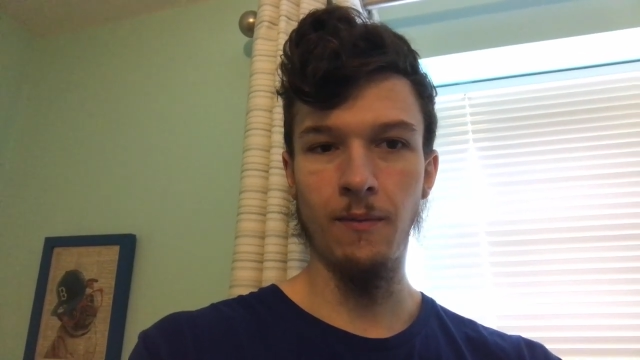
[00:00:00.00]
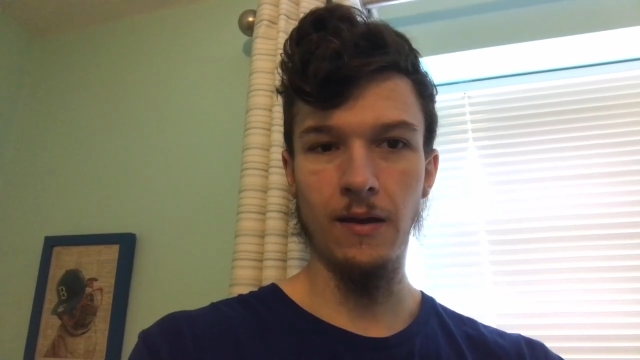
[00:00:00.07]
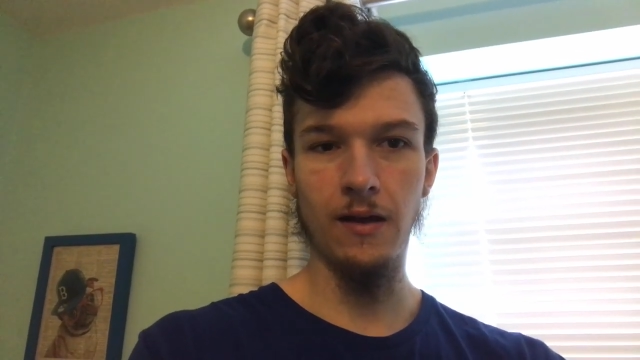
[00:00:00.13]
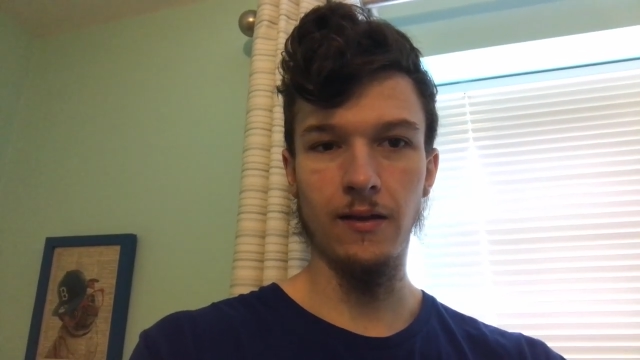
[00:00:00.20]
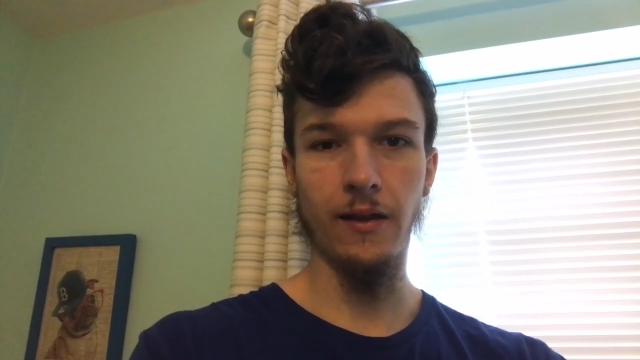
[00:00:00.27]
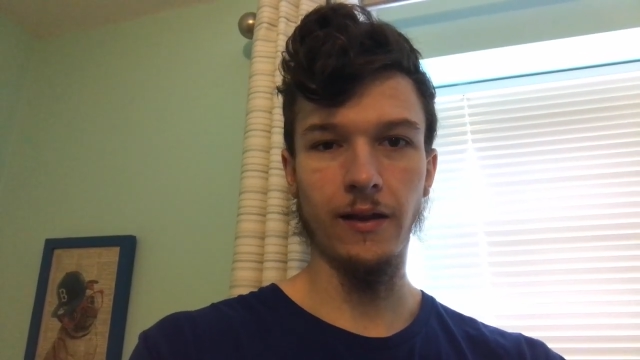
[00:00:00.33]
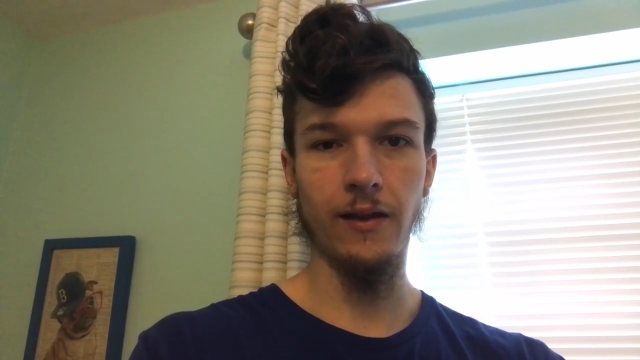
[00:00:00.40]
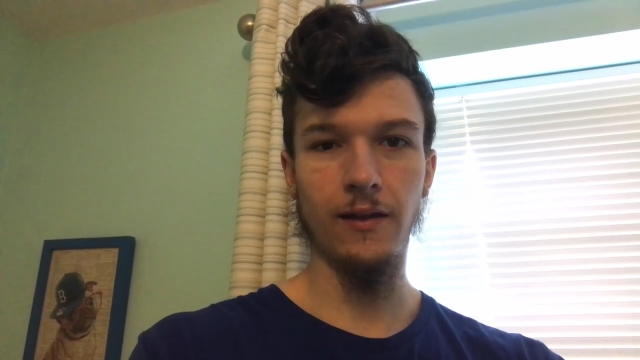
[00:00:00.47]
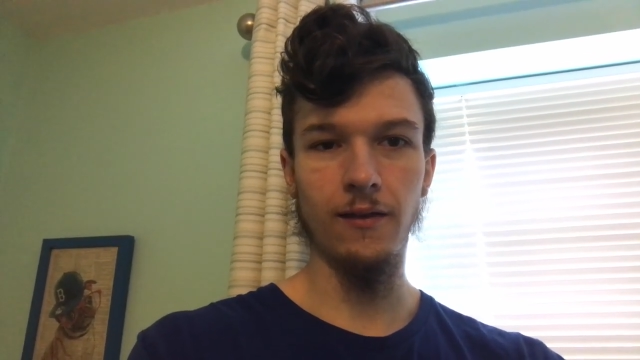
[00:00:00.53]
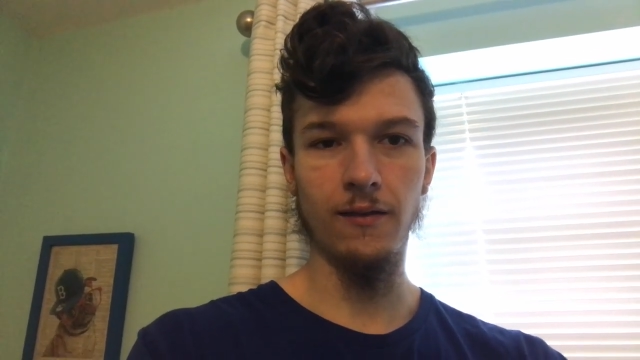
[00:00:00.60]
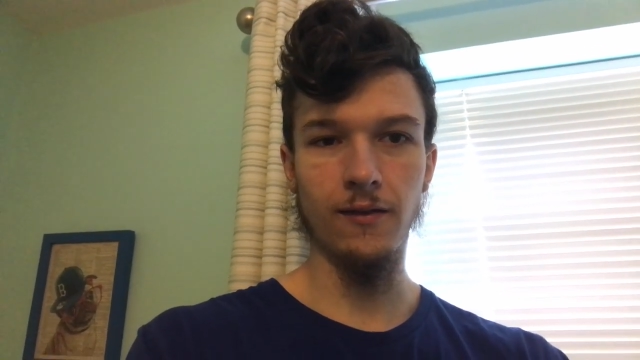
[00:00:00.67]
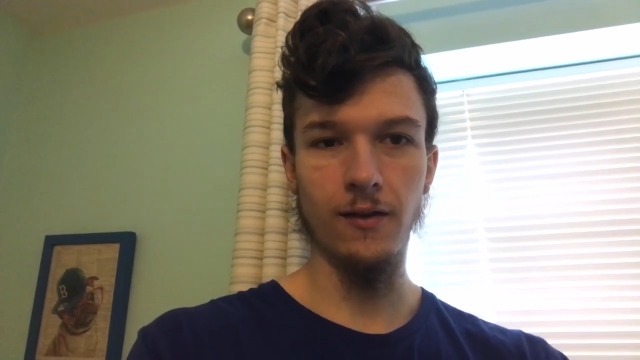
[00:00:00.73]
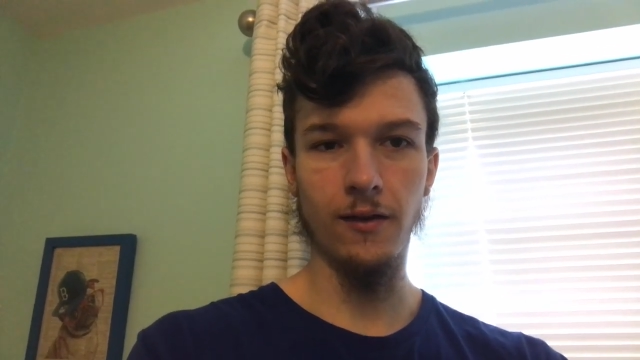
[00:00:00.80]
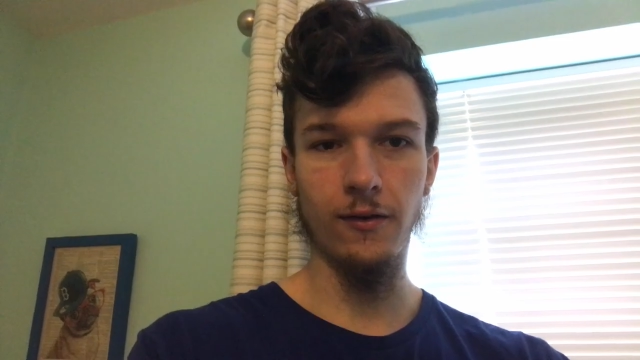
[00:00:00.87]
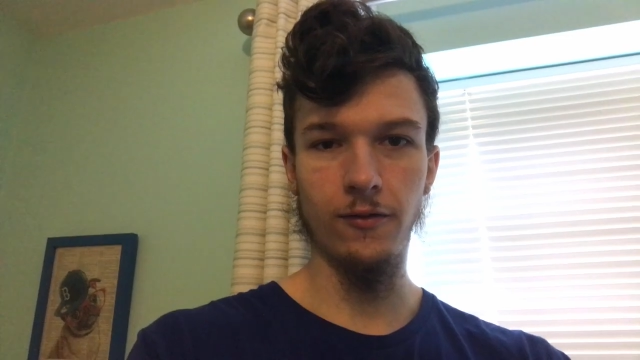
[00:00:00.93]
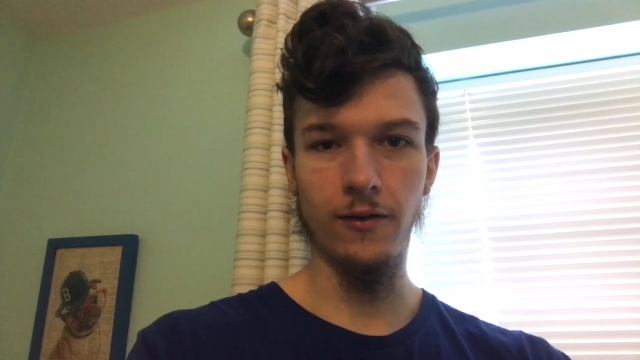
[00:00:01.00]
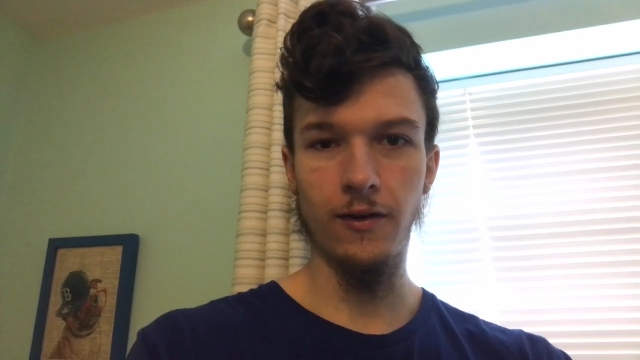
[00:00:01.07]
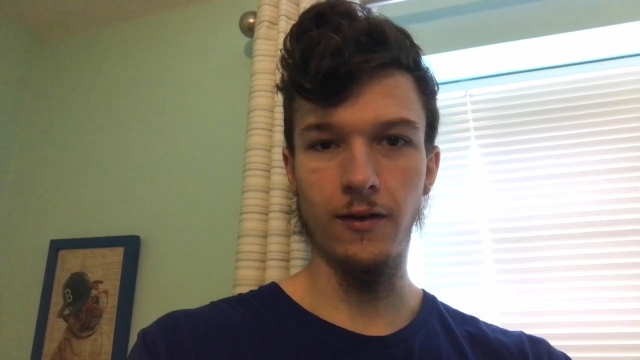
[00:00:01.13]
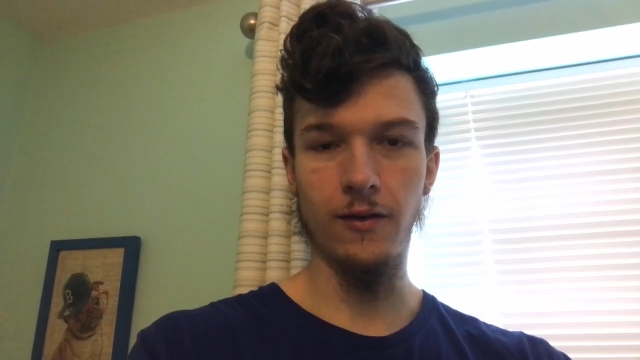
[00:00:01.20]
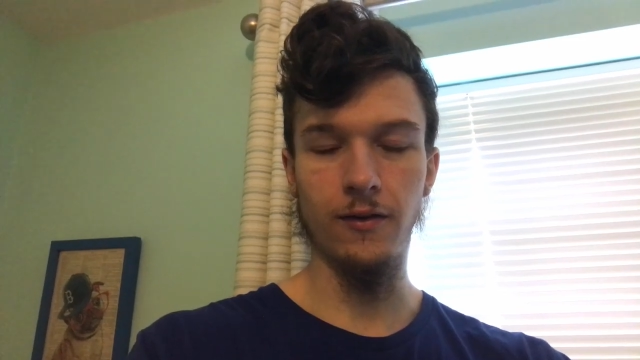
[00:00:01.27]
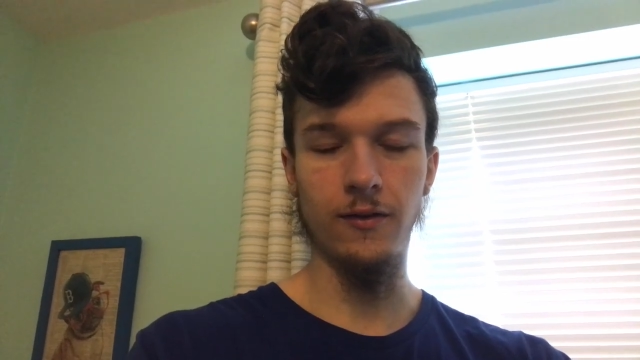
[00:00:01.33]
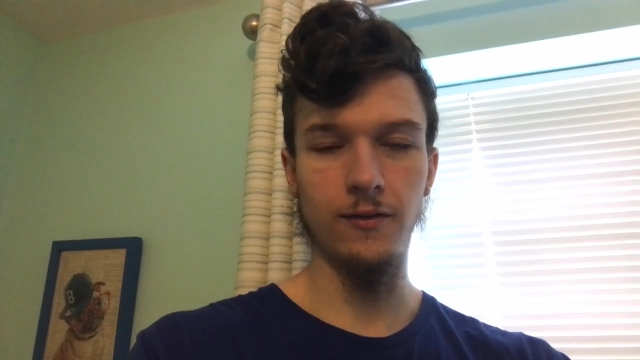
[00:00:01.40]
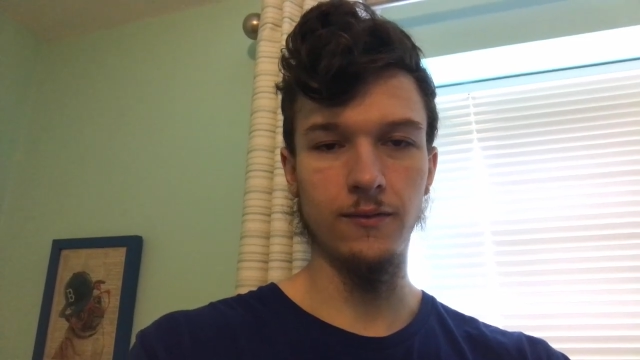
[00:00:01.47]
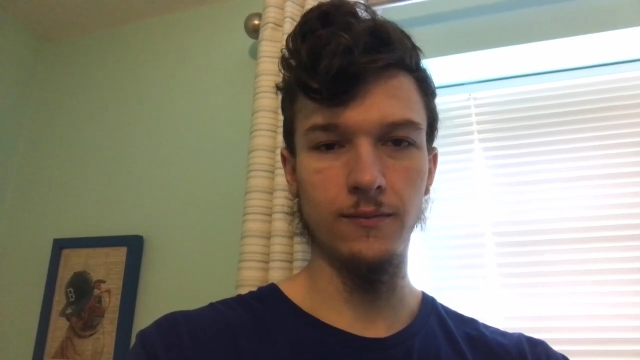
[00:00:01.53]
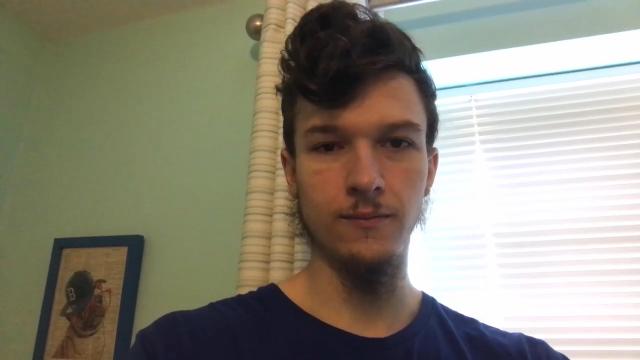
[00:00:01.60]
not liking this country at all.